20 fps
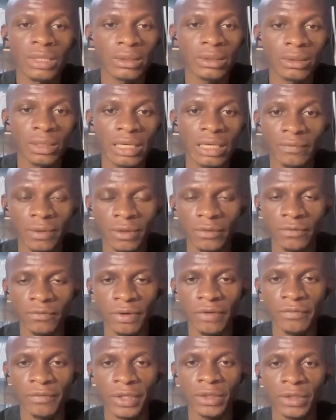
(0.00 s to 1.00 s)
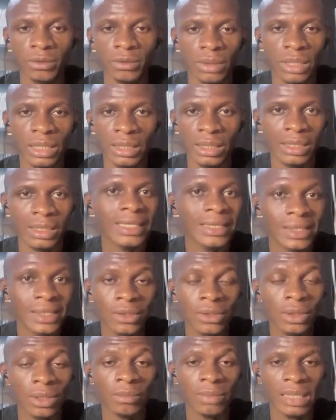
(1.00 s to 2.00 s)
level of revenue, and that's
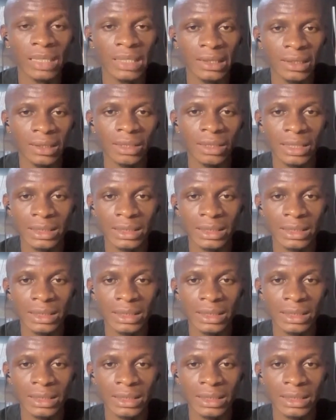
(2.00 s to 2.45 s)
not a bad thing.